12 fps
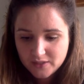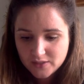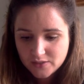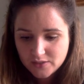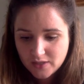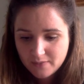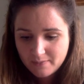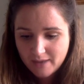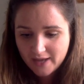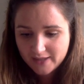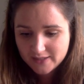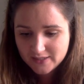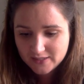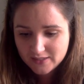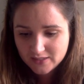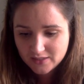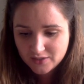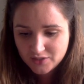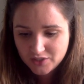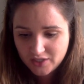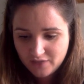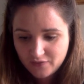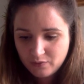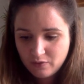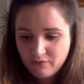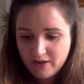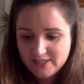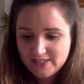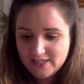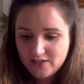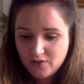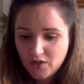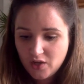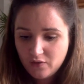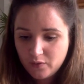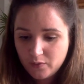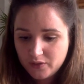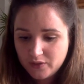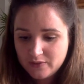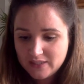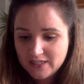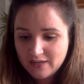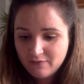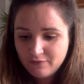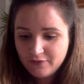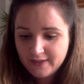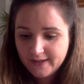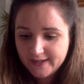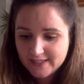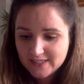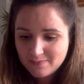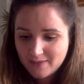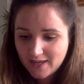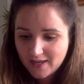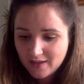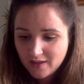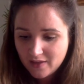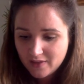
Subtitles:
"Some accident. I should have you arrested for what you did and for lying to me."